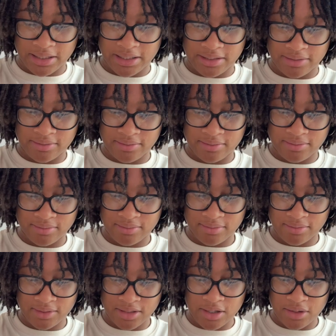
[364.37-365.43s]
and
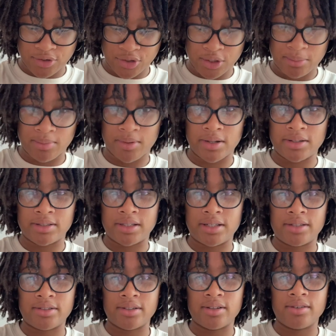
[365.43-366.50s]
go through the
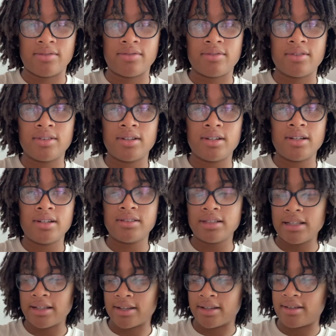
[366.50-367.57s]
process of
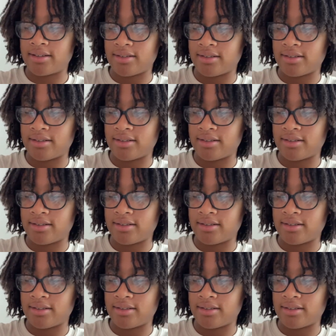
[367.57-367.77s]
selling it,